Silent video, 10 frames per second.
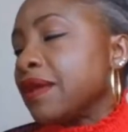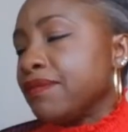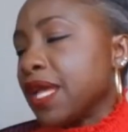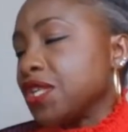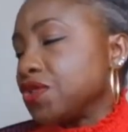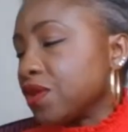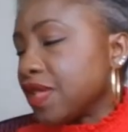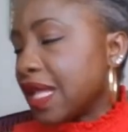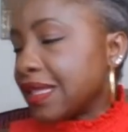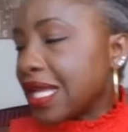Make sure
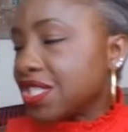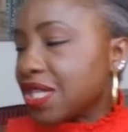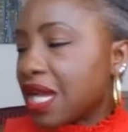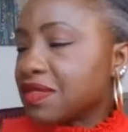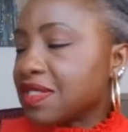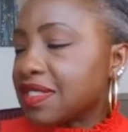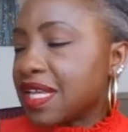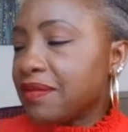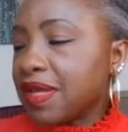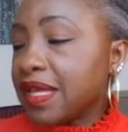that that child's
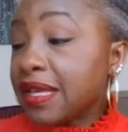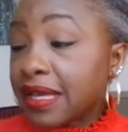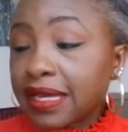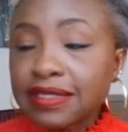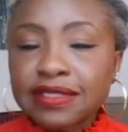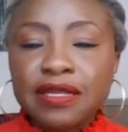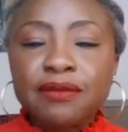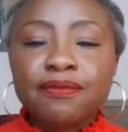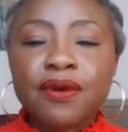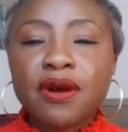name is
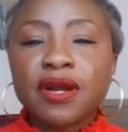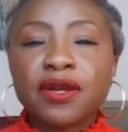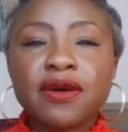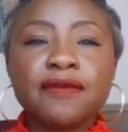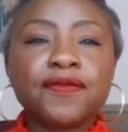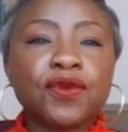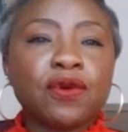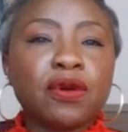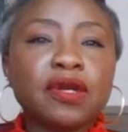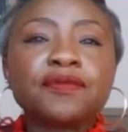part of
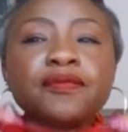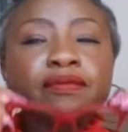your